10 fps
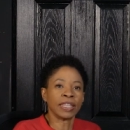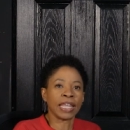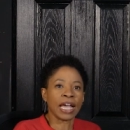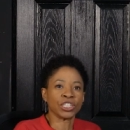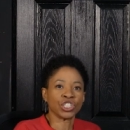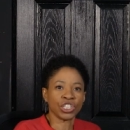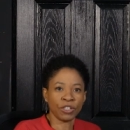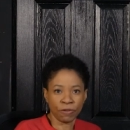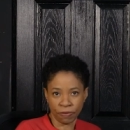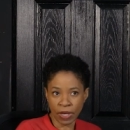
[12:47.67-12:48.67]
that
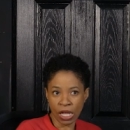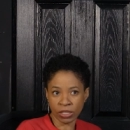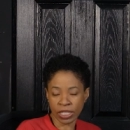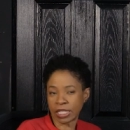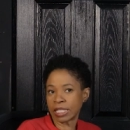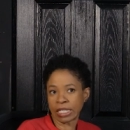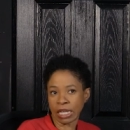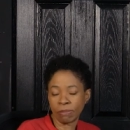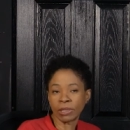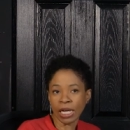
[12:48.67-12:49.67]
she felt in
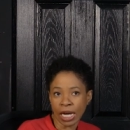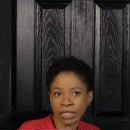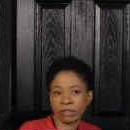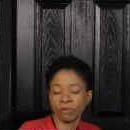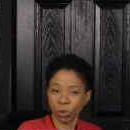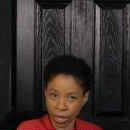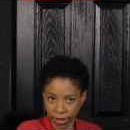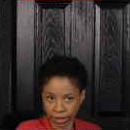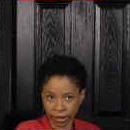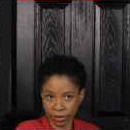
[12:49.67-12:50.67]
some kind of
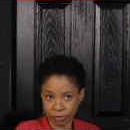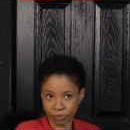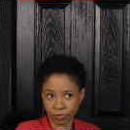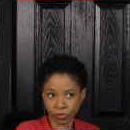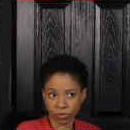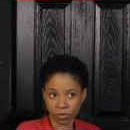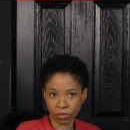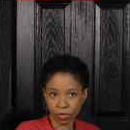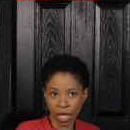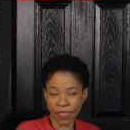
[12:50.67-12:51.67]
way
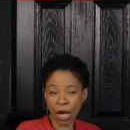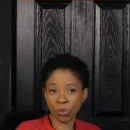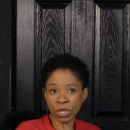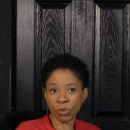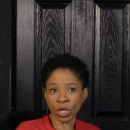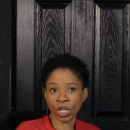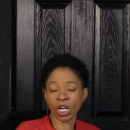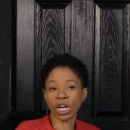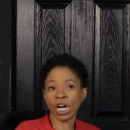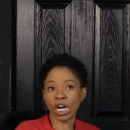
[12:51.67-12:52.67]
that we
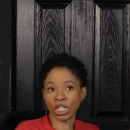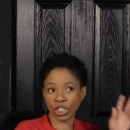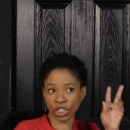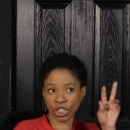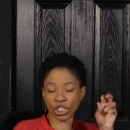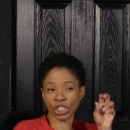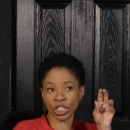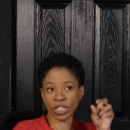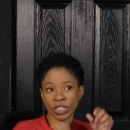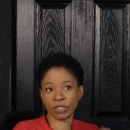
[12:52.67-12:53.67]
were
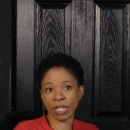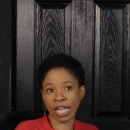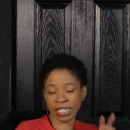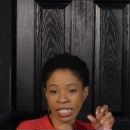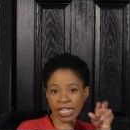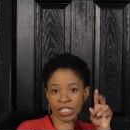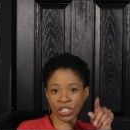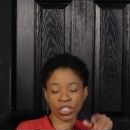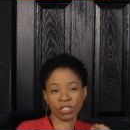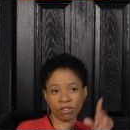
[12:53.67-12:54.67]

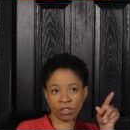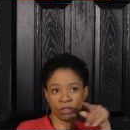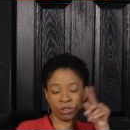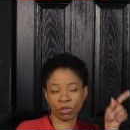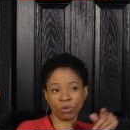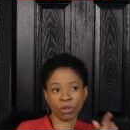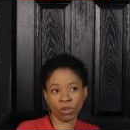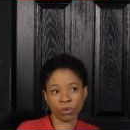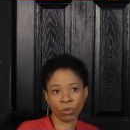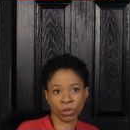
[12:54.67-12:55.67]
SH, two
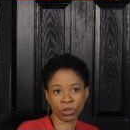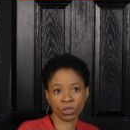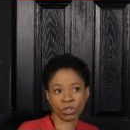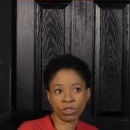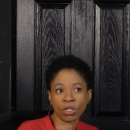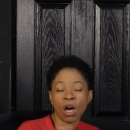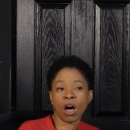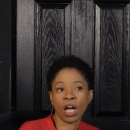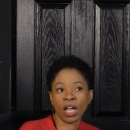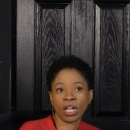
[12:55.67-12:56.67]
other words,
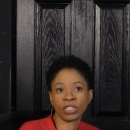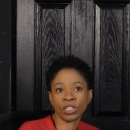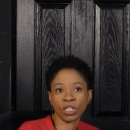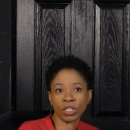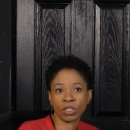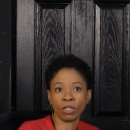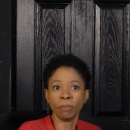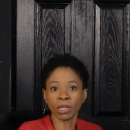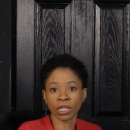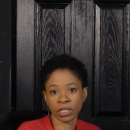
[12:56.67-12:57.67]
on the
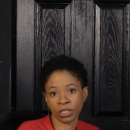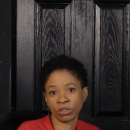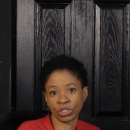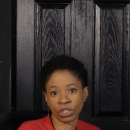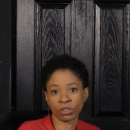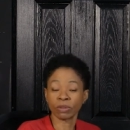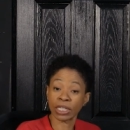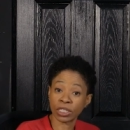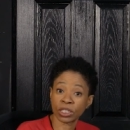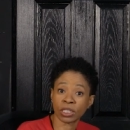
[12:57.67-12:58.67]
millennial
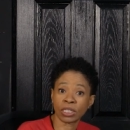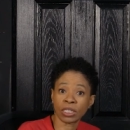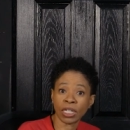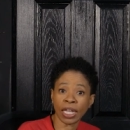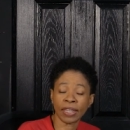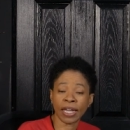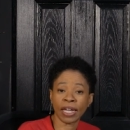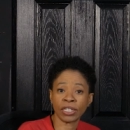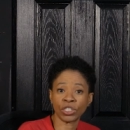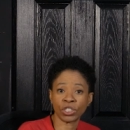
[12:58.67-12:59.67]
generation, and
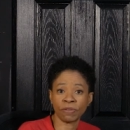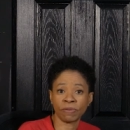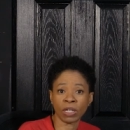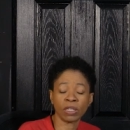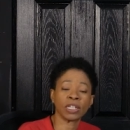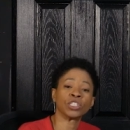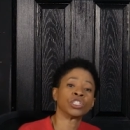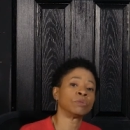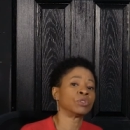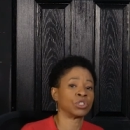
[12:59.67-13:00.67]
that she felt that
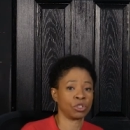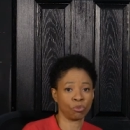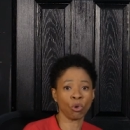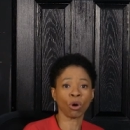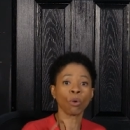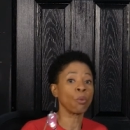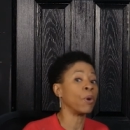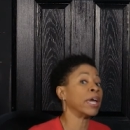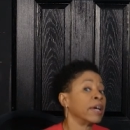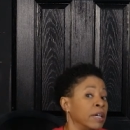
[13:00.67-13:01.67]
she was just more
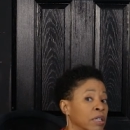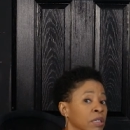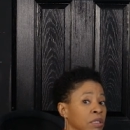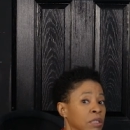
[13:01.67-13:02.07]
aware.